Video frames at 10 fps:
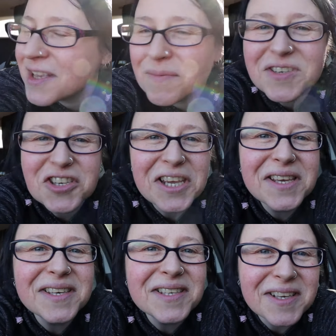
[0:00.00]
some
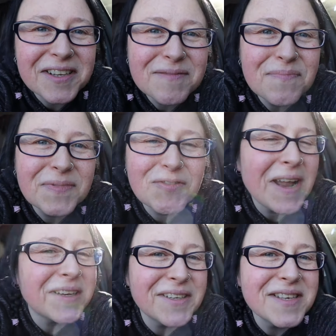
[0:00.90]
cheese and
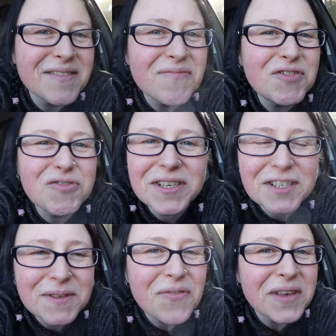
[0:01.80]
crackers and
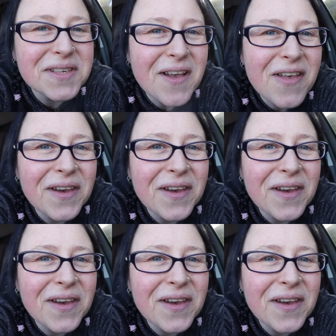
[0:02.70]
crisps and things like